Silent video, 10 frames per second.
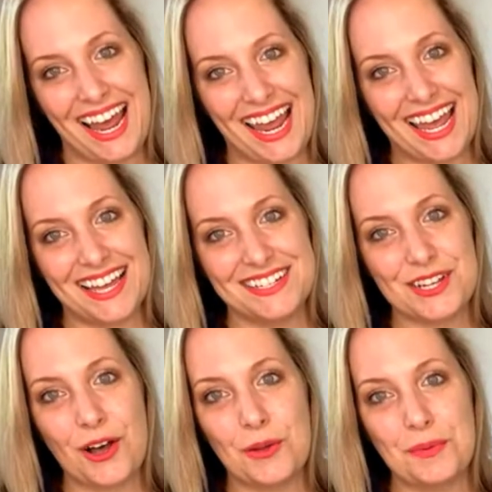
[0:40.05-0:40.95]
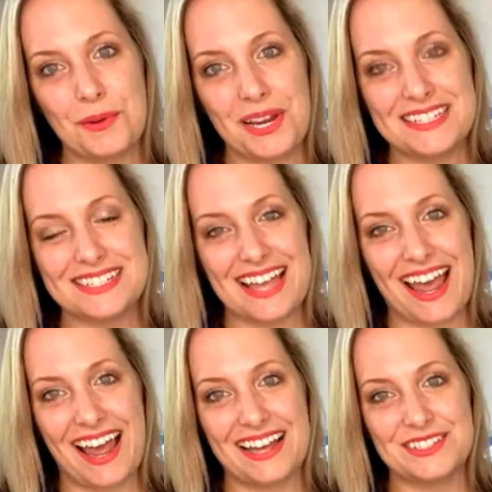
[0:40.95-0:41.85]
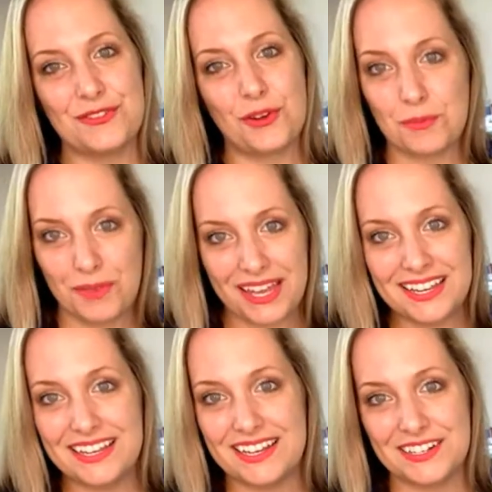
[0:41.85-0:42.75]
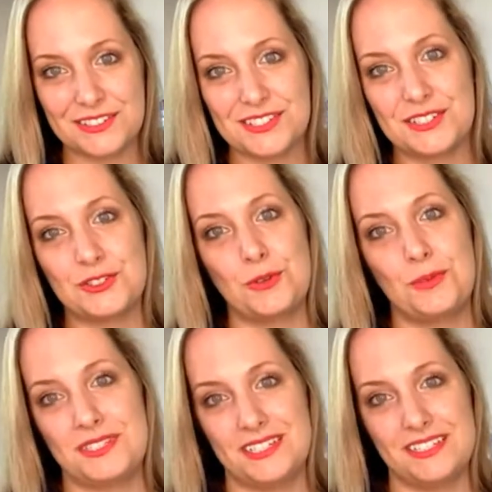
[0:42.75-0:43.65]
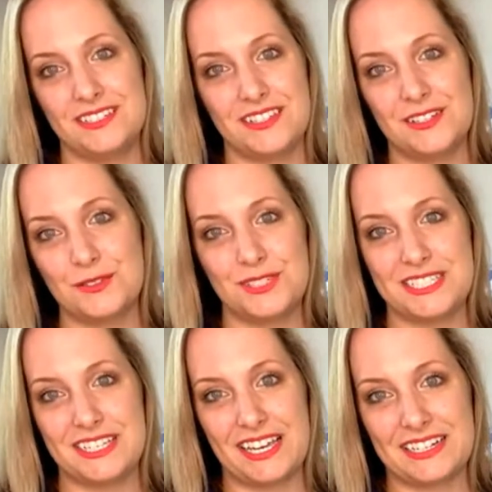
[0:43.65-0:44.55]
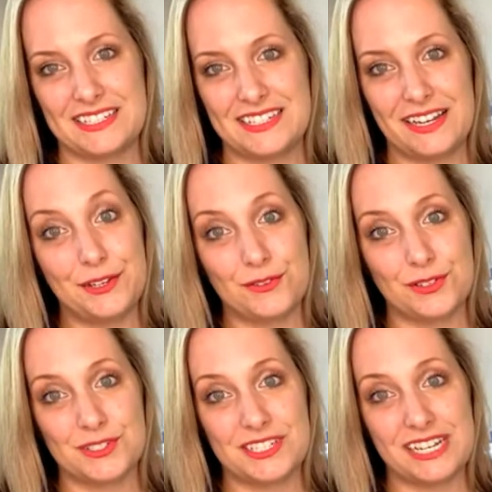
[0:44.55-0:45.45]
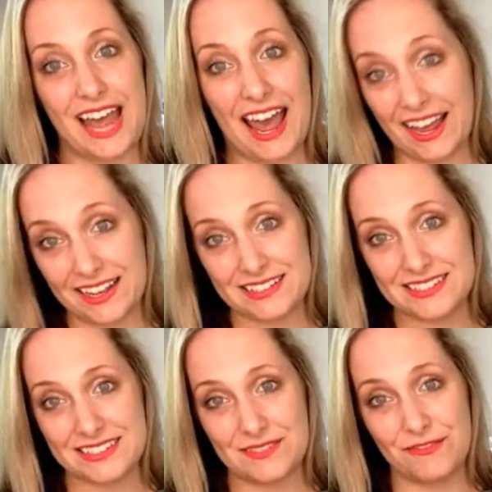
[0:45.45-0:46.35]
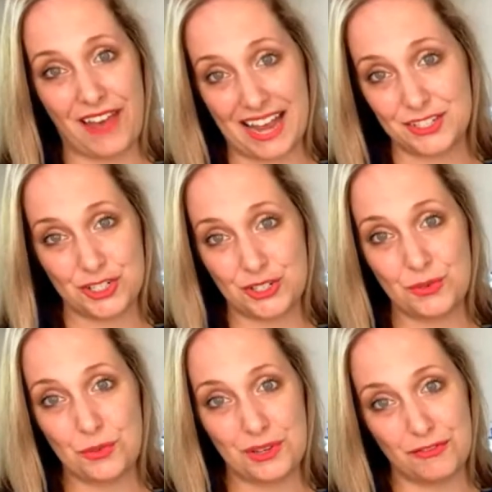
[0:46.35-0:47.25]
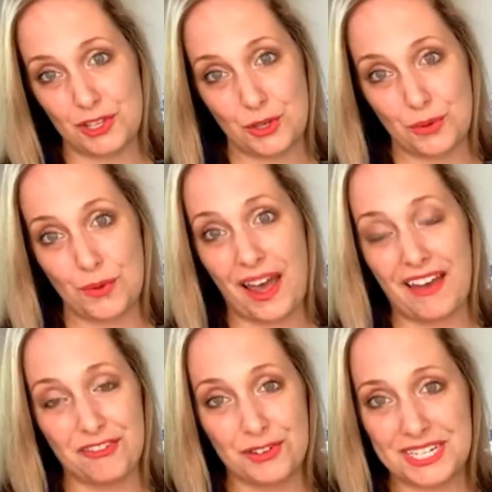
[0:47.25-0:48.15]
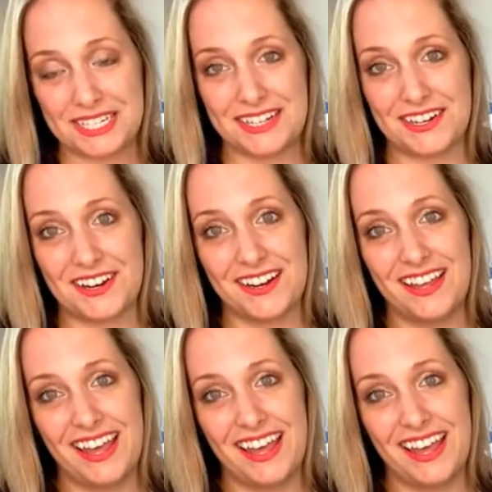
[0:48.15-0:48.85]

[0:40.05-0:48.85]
And AllBrands has for many years contributed to the Louisiana State University Ag's fashion review every year,